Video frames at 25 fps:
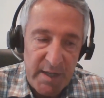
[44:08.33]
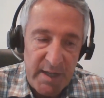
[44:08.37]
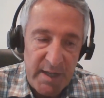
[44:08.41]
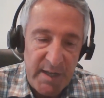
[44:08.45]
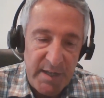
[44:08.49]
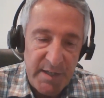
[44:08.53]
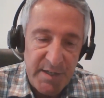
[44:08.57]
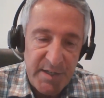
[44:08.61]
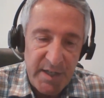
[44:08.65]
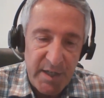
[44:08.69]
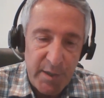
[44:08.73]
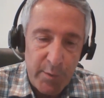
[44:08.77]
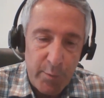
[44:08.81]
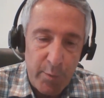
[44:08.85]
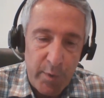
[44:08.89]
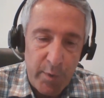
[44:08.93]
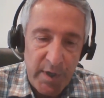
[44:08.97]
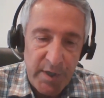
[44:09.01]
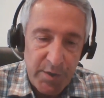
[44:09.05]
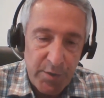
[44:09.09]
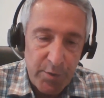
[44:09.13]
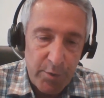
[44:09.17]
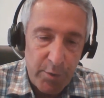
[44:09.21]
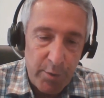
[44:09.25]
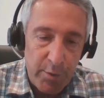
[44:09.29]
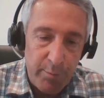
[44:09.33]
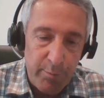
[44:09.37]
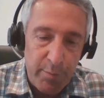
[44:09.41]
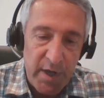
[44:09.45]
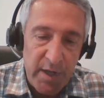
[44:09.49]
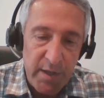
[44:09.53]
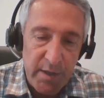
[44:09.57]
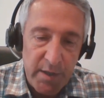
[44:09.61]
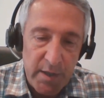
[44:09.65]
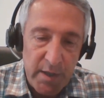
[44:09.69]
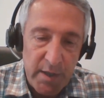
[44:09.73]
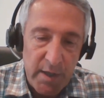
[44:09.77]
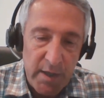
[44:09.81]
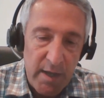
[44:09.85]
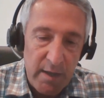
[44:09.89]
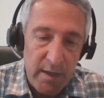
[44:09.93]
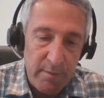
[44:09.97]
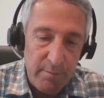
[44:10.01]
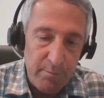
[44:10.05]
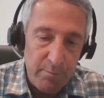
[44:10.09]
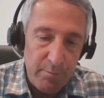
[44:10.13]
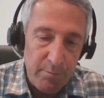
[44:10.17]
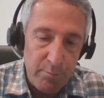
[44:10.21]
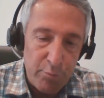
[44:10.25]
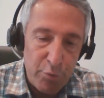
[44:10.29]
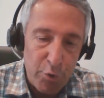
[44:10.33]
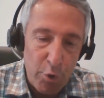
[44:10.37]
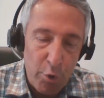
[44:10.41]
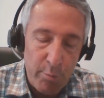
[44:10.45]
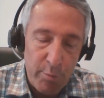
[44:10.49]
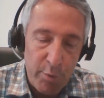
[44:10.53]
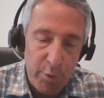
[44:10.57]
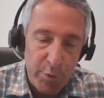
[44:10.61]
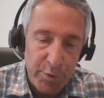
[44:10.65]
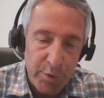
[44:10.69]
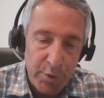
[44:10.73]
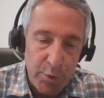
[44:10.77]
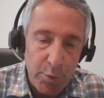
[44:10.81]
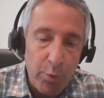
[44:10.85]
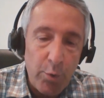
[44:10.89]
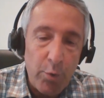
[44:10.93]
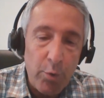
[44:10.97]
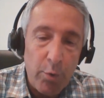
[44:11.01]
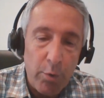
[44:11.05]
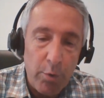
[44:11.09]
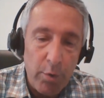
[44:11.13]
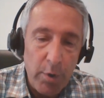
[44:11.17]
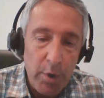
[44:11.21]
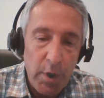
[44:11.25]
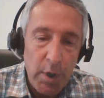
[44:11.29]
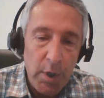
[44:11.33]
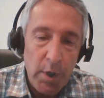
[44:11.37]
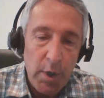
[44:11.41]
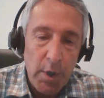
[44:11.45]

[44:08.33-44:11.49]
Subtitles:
key sequence or by the Pro mode tool,